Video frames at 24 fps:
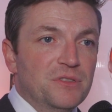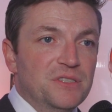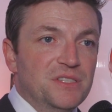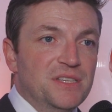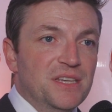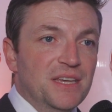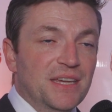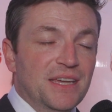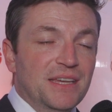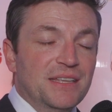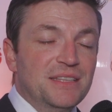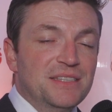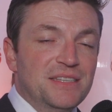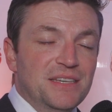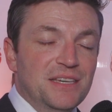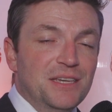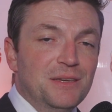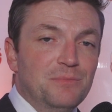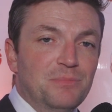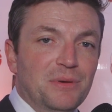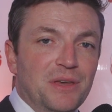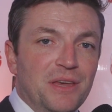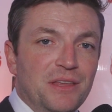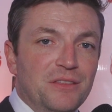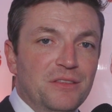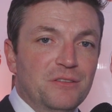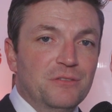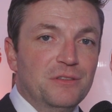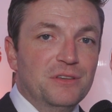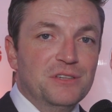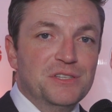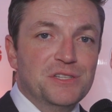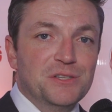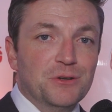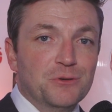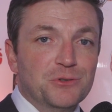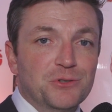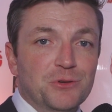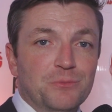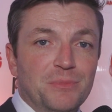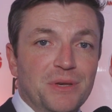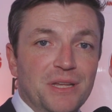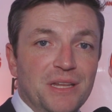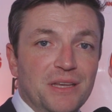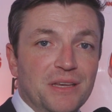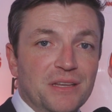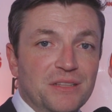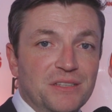digging deep into the social
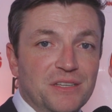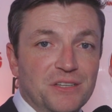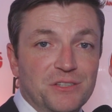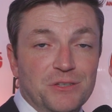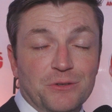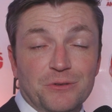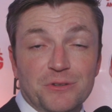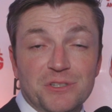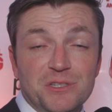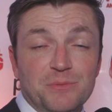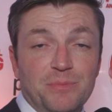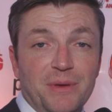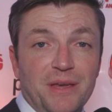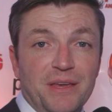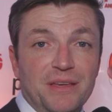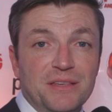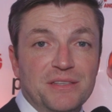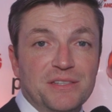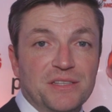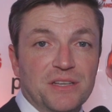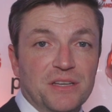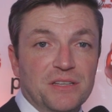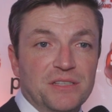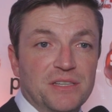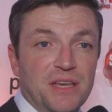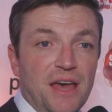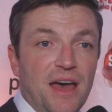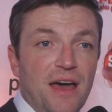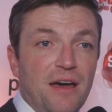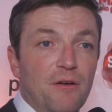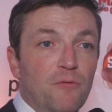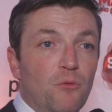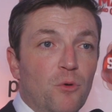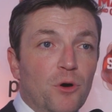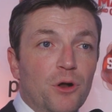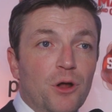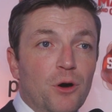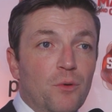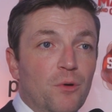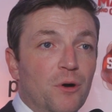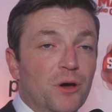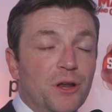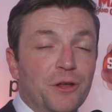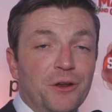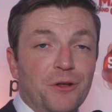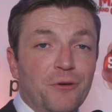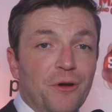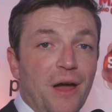media and digital space to have
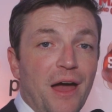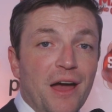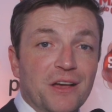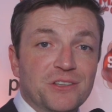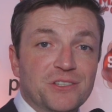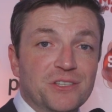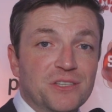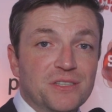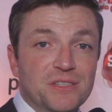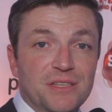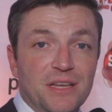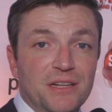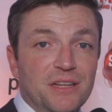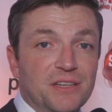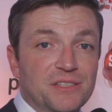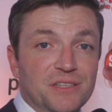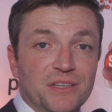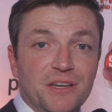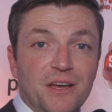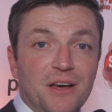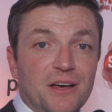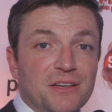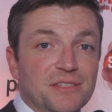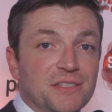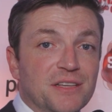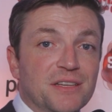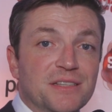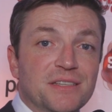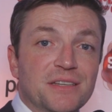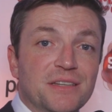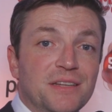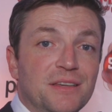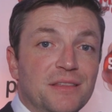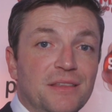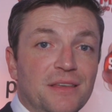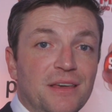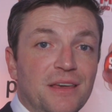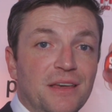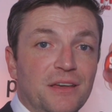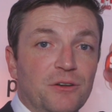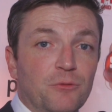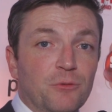one-on-one interactions that doesn't cost us anything